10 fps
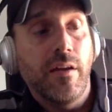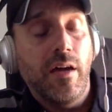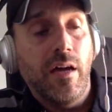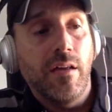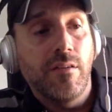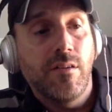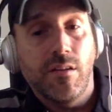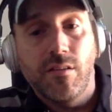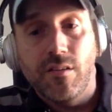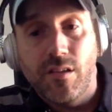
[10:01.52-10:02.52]
uh,
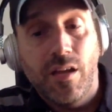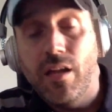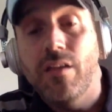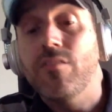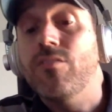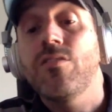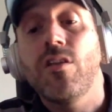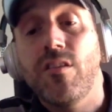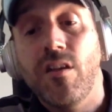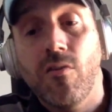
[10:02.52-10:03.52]
just as uh,
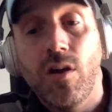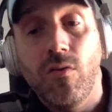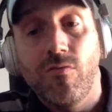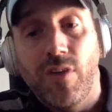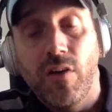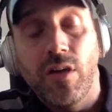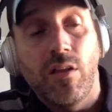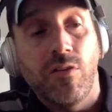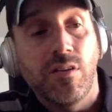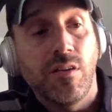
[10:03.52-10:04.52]
zero, very
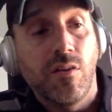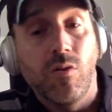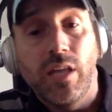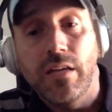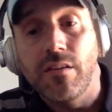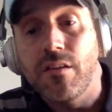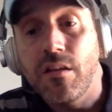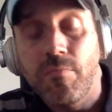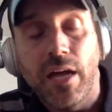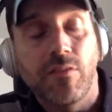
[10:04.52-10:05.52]
close to zero latency
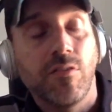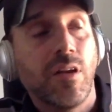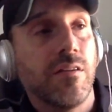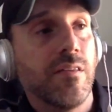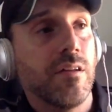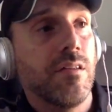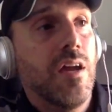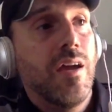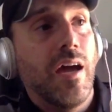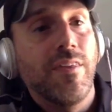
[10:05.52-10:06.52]
impact, those kinds of things.
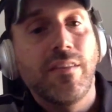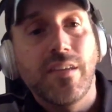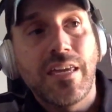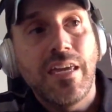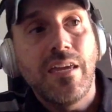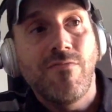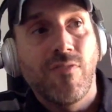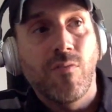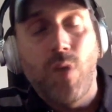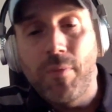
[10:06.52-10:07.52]
I think the key
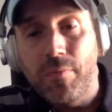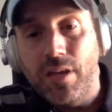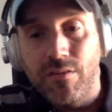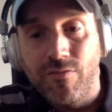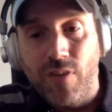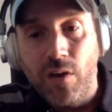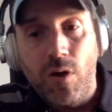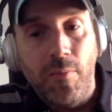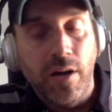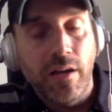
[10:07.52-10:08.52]
for web application
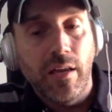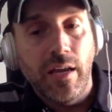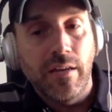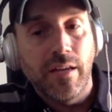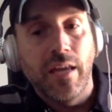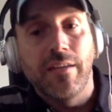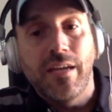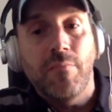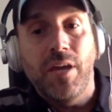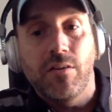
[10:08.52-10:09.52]
firewall market, and to kind of
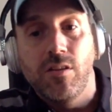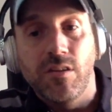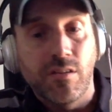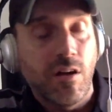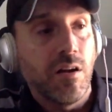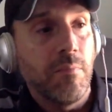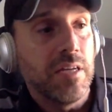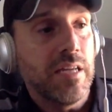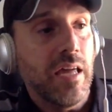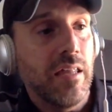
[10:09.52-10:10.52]
take it back to the startup
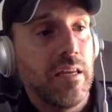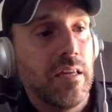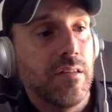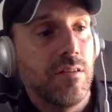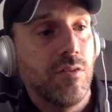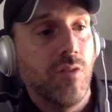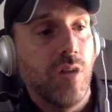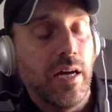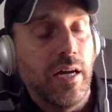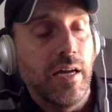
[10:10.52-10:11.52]
mentality, is to
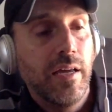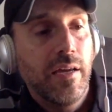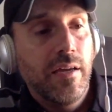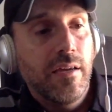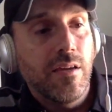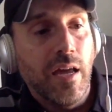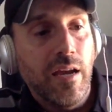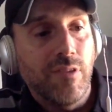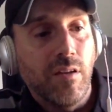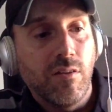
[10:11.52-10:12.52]
uh, you kind
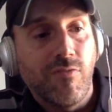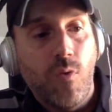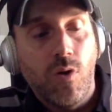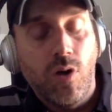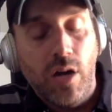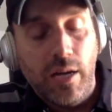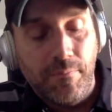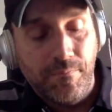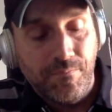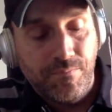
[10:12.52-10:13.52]
of have to look for
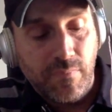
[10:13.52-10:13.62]
um,